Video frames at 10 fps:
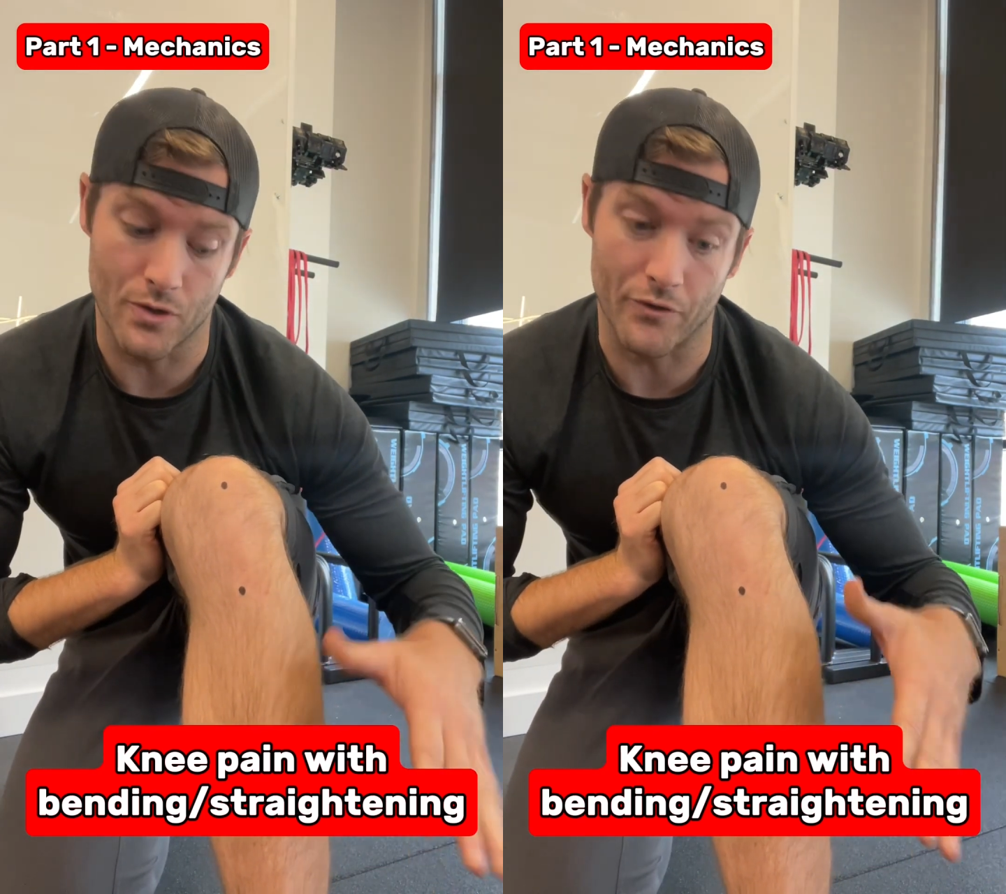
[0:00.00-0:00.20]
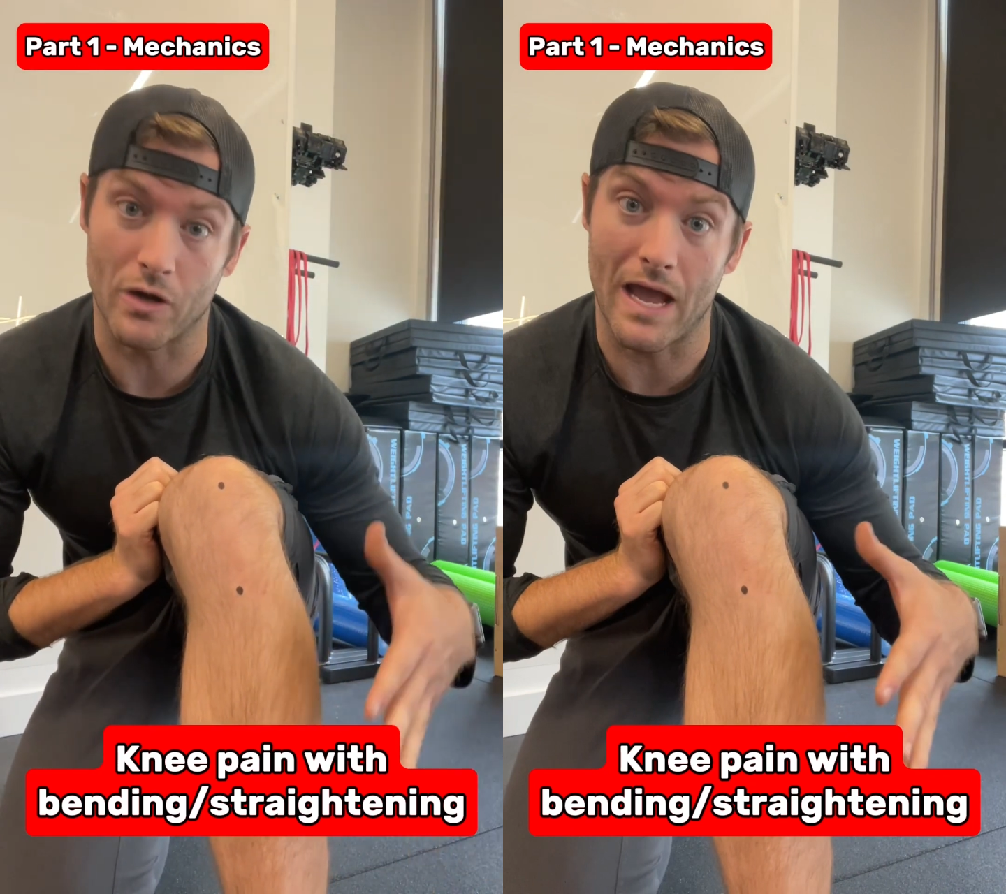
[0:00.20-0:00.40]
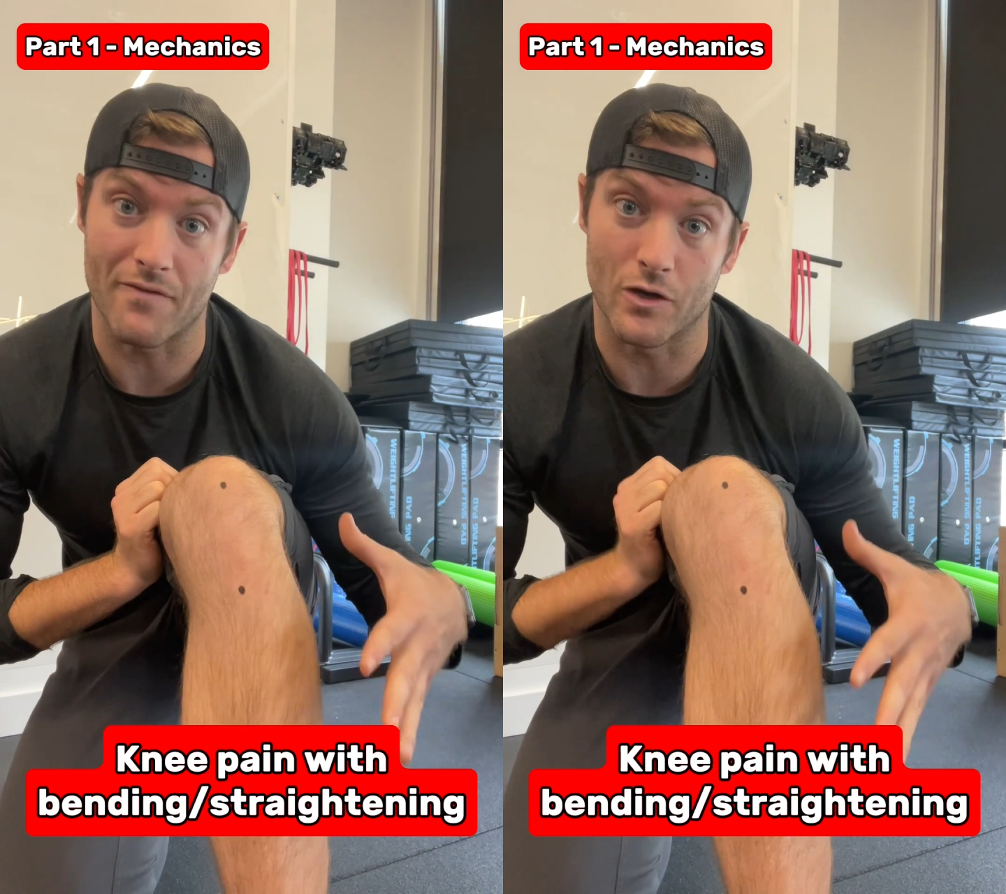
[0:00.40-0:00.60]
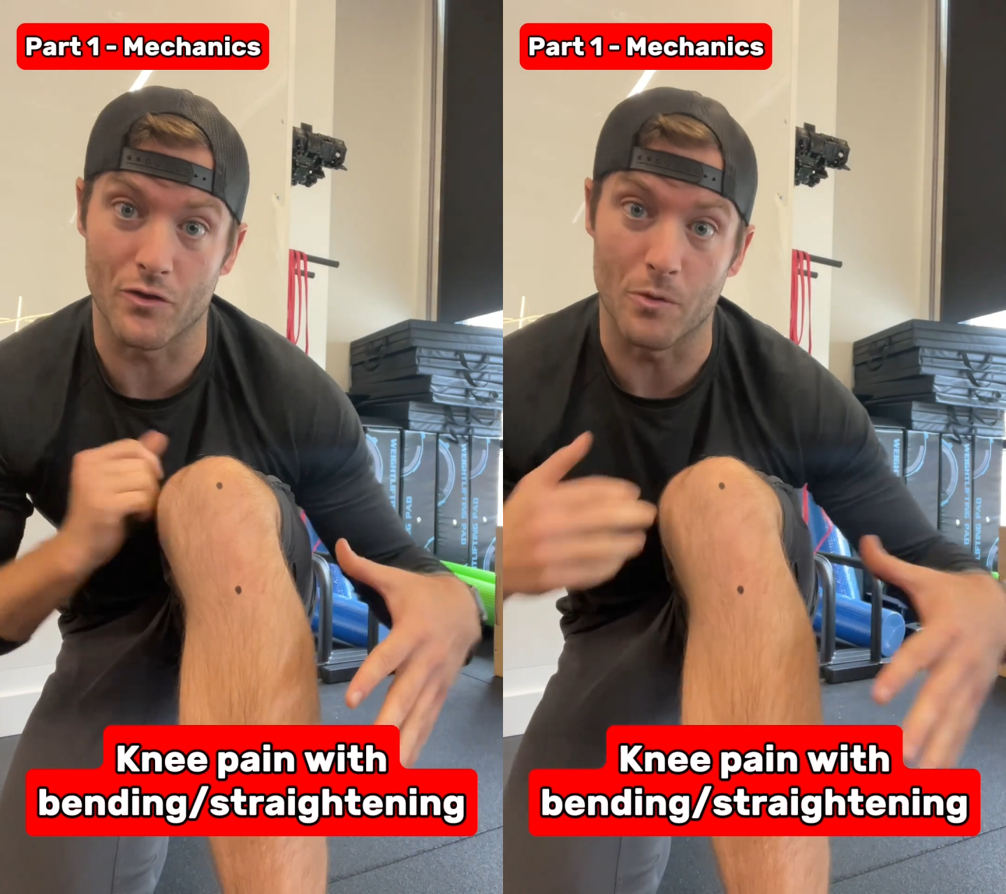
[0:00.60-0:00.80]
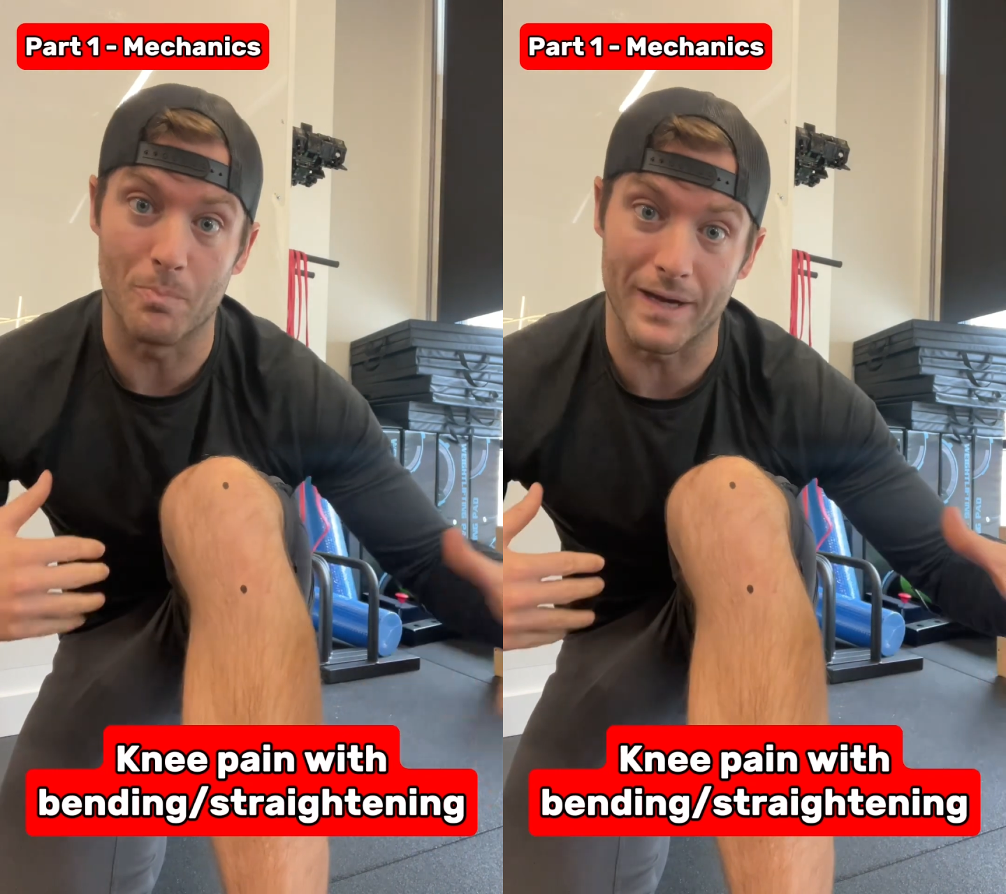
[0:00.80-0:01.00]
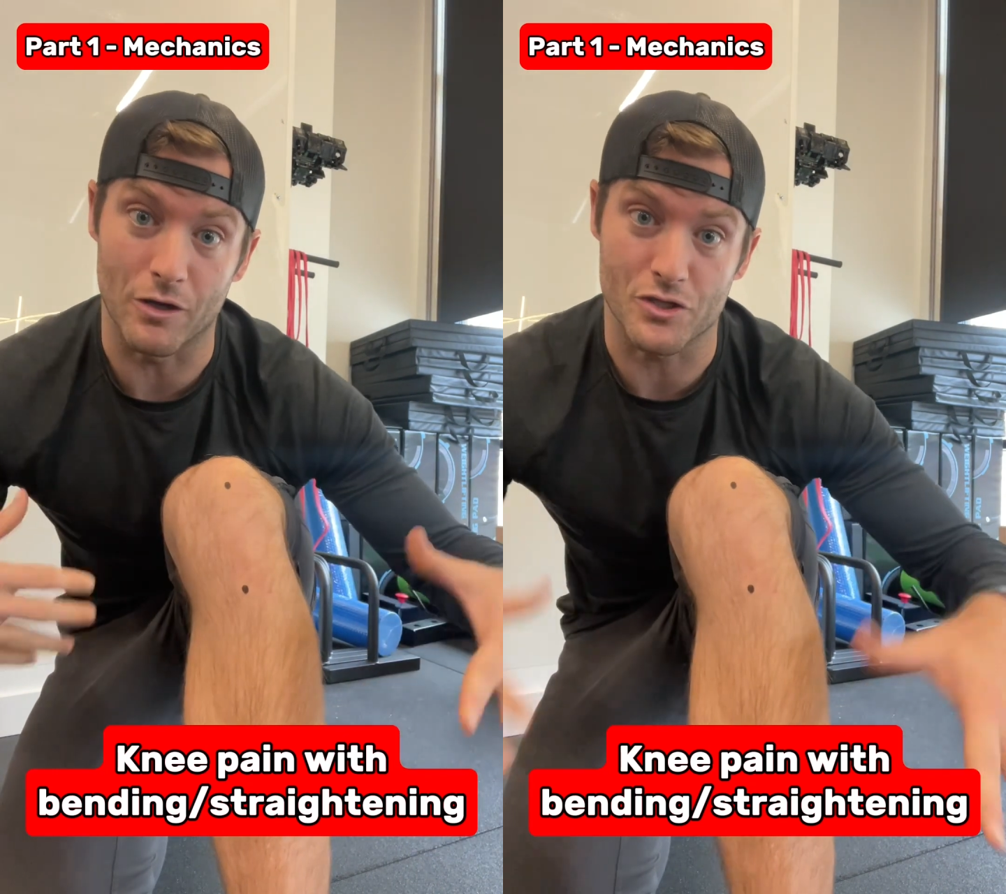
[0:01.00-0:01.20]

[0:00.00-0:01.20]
and they're heavier and they're bigger,